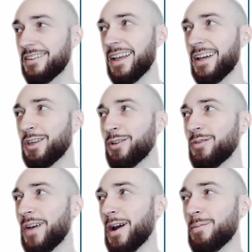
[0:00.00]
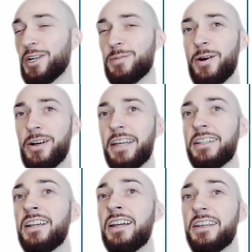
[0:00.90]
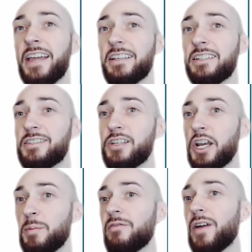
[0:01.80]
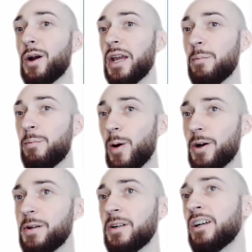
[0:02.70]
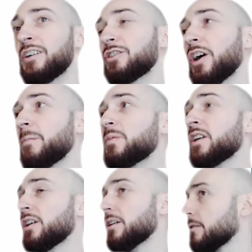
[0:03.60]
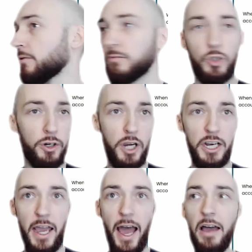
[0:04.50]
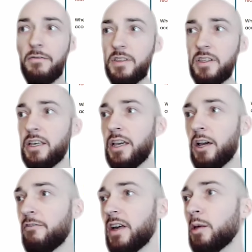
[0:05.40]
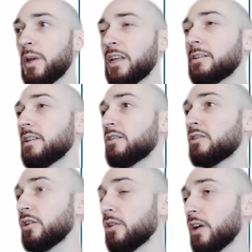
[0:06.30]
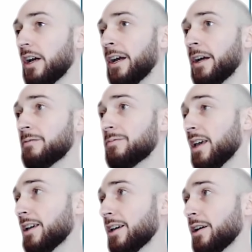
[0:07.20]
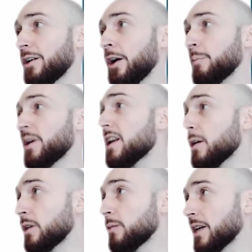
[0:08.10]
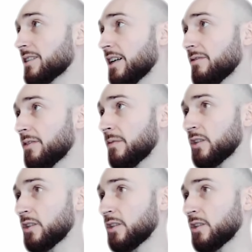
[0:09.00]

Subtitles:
Thank you very much, Marilyn. Yes, it's going to be very important. So you're going to have the availability to take a meeting with myself.